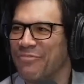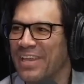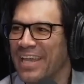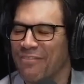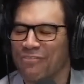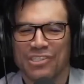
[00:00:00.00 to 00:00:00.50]
you
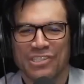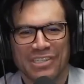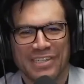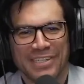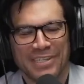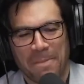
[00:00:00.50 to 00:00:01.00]
have a
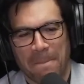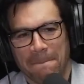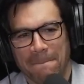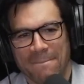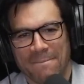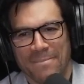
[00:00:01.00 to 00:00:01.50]
son,
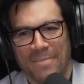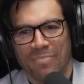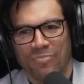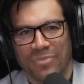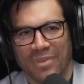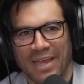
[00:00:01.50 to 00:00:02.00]

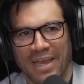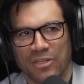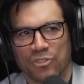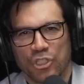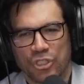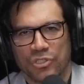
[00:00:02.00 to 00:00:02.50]

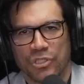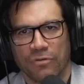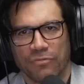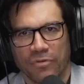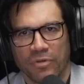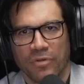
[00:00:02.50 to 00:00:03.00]
ask yourself,